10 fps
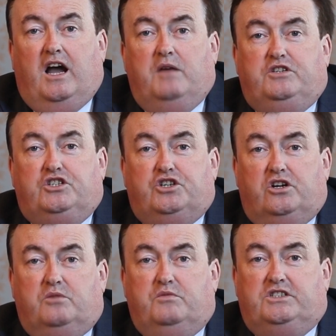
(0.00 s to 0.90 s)
I'm
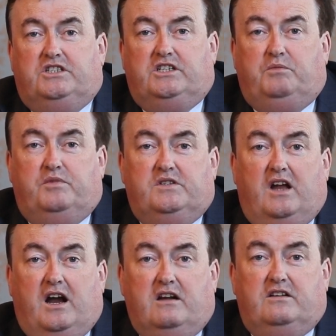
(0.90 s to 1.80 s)
determined to deepen
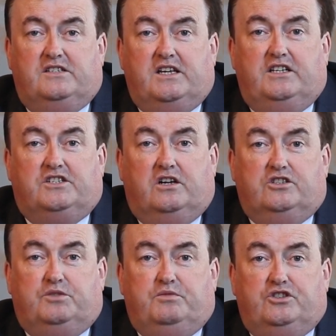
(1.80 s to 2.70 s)
Ireland's aid's
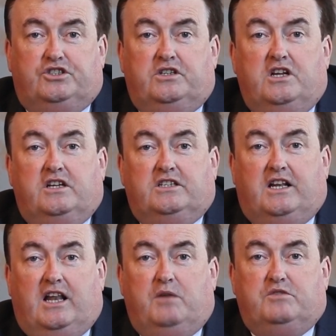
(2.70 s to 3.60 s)
contribution to
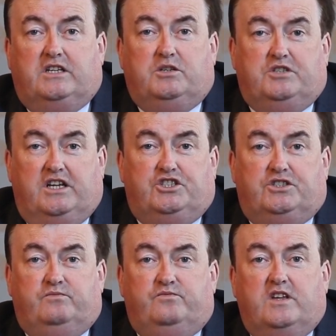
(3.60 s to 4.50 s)
climate adaptation,